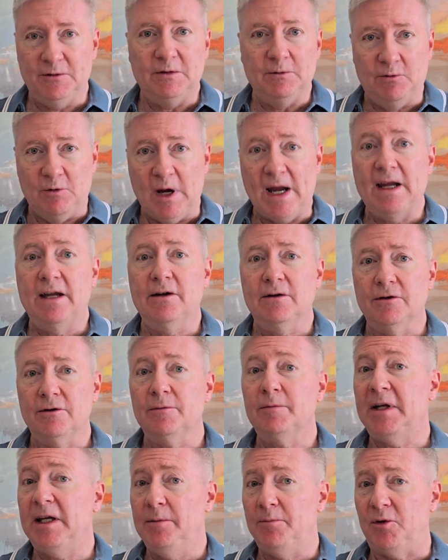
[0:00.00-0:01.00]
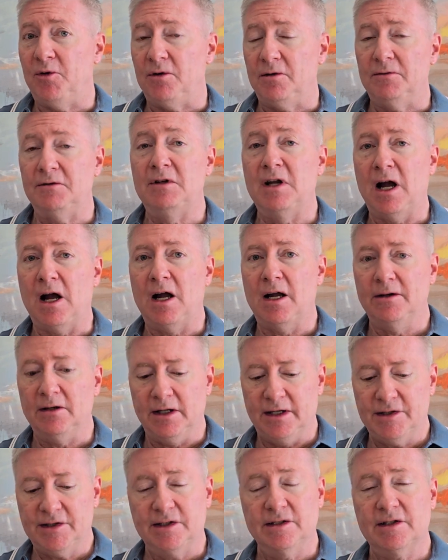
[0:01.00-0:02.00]
regular people,
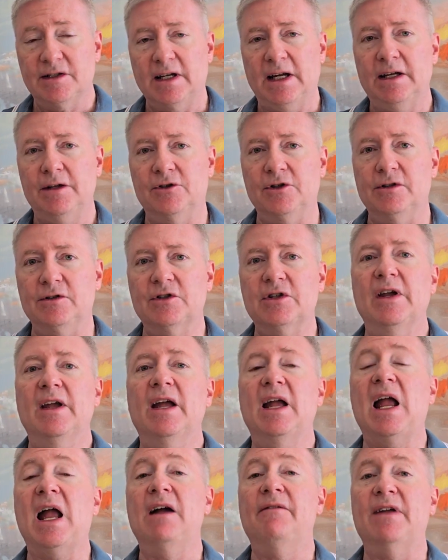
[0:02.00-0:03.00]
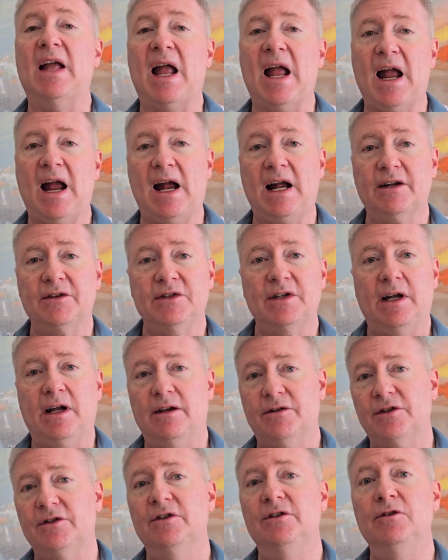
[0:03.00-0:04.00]
non-licensed agents, have
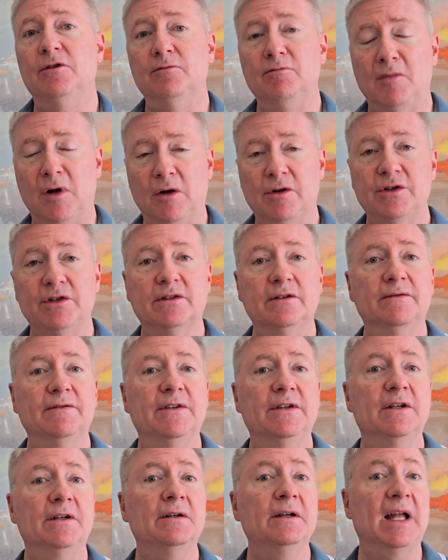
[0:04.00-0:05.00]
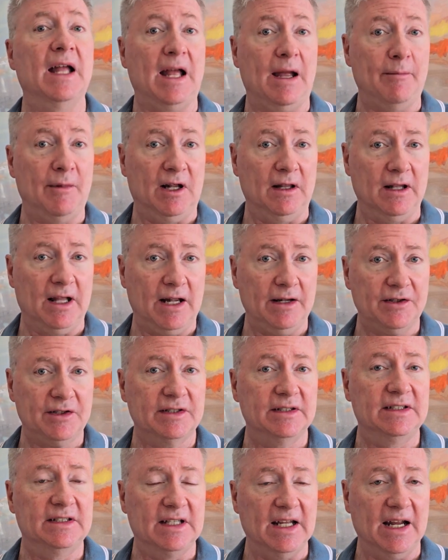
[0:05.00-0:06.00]
access to most of the
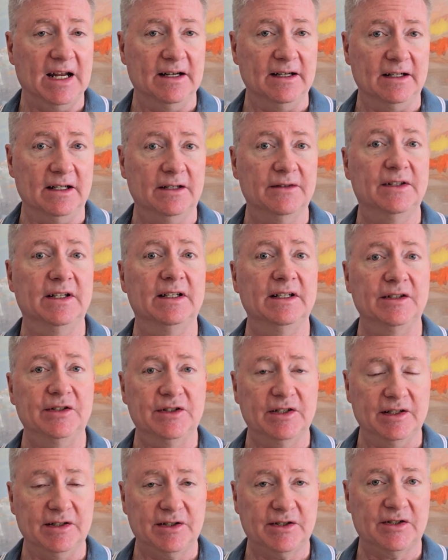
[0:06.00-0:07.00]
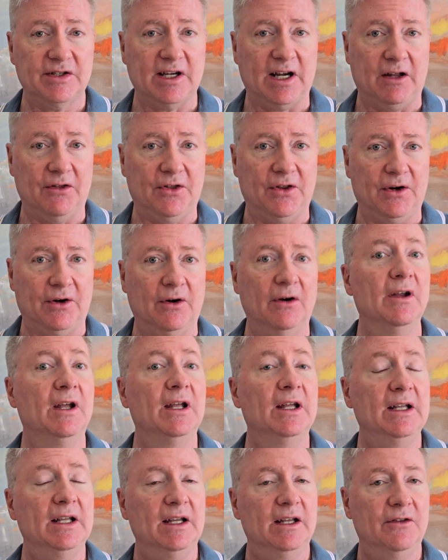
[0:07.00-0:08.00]
MLS data that exists out there
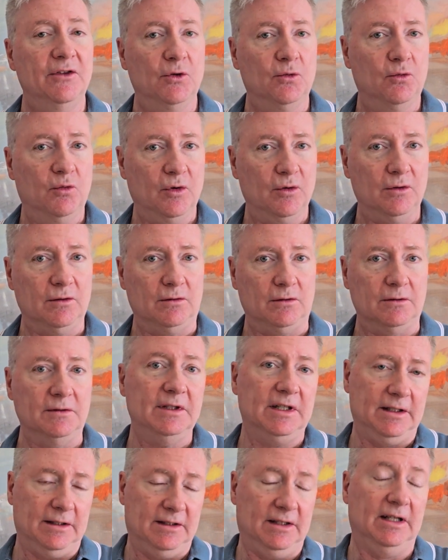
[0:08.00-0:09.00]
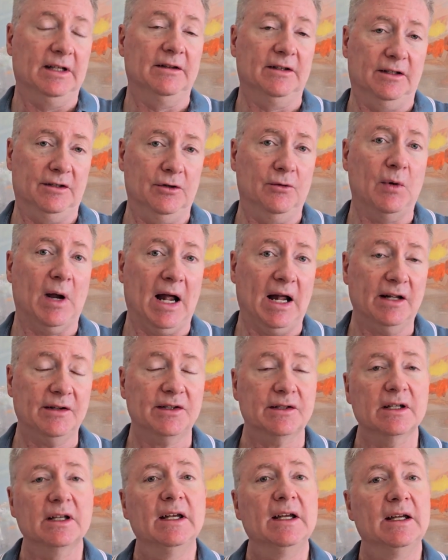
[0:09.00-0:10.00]
in the world in the
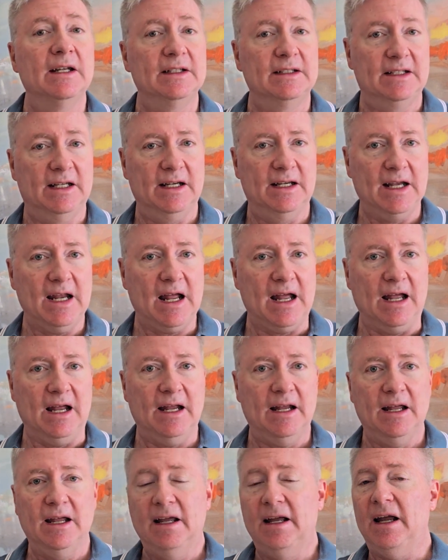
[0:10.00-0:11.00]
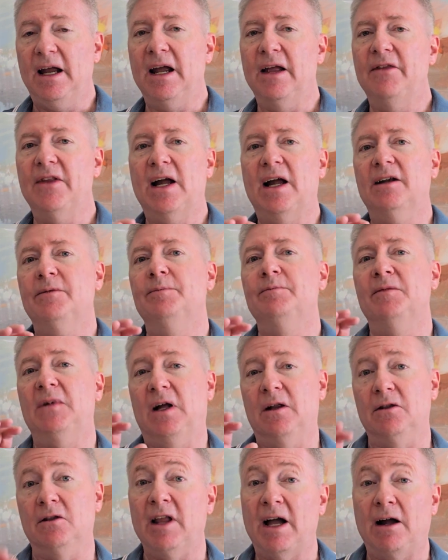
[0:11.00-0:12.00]
US today. And that
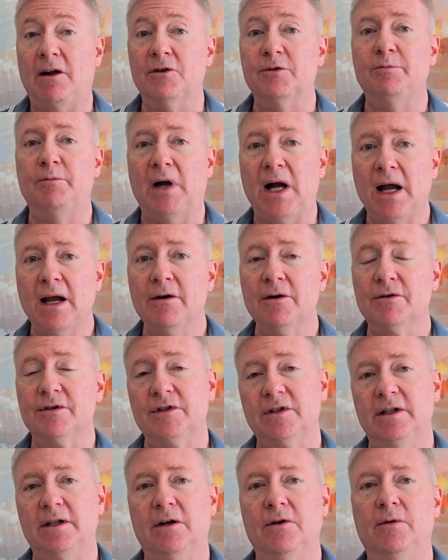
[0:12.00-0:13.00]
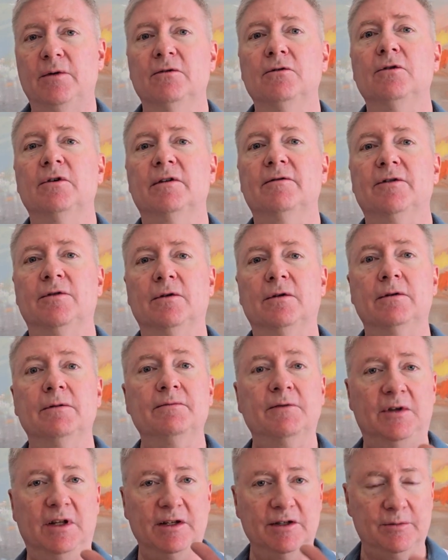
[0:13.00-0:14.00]
allows buyers to go and look
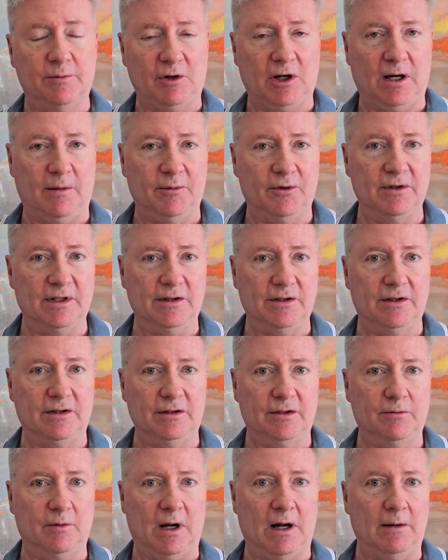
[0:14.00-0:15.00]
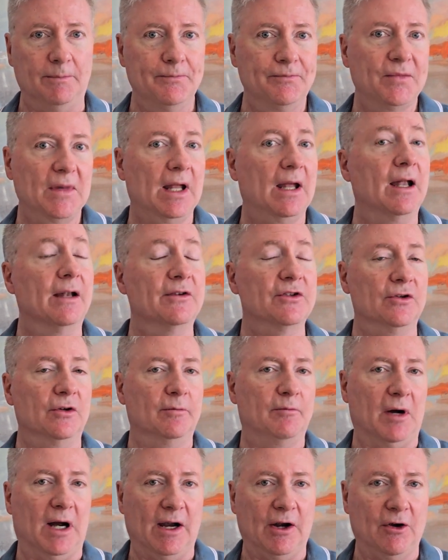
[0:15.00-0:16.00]
for these properties as well. And so
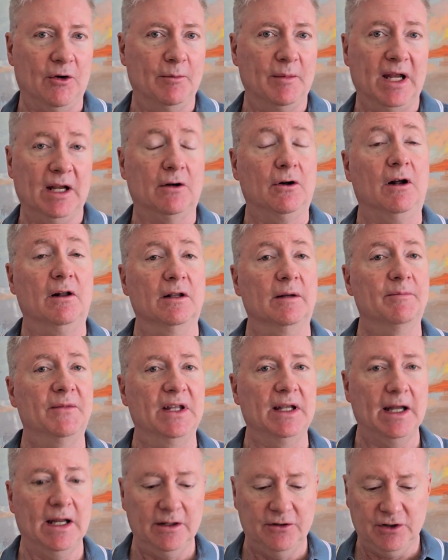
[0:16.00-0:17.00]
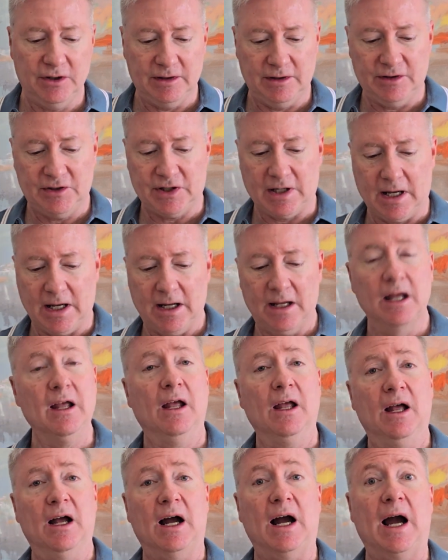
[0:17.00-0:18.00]
a buyer may call up the agent and say,
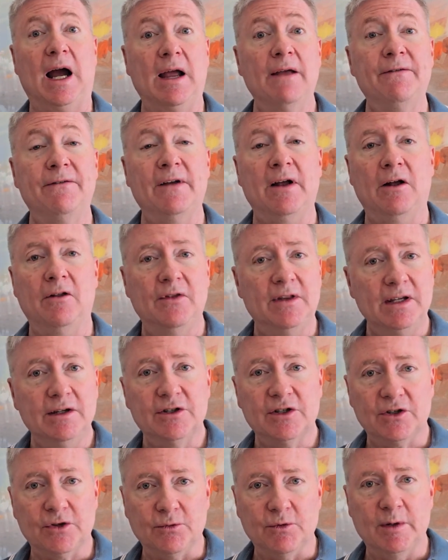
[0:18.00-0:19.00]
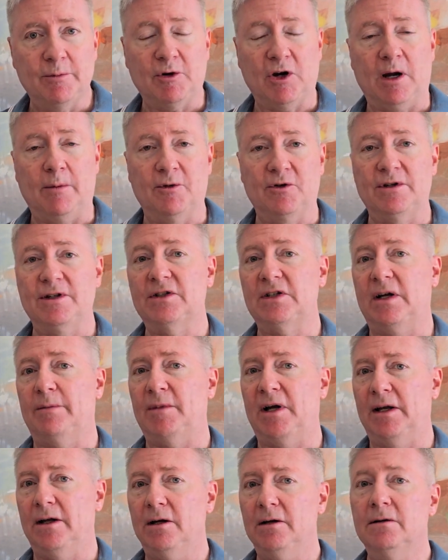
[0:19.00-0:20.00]
I found these 3 properties on
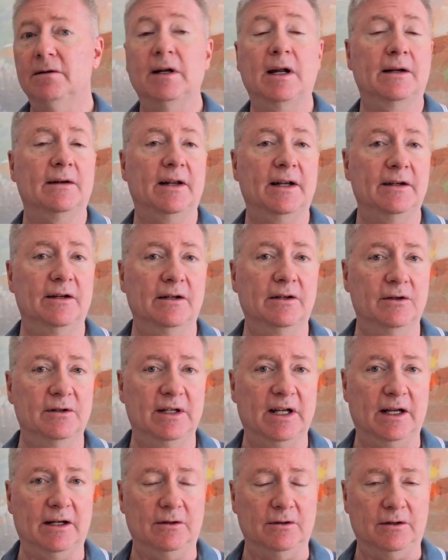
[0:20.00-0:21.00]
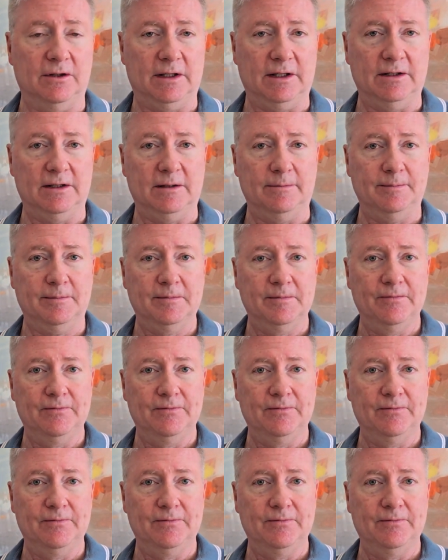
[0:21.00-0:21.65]
my own. I'd like to go take a look at them.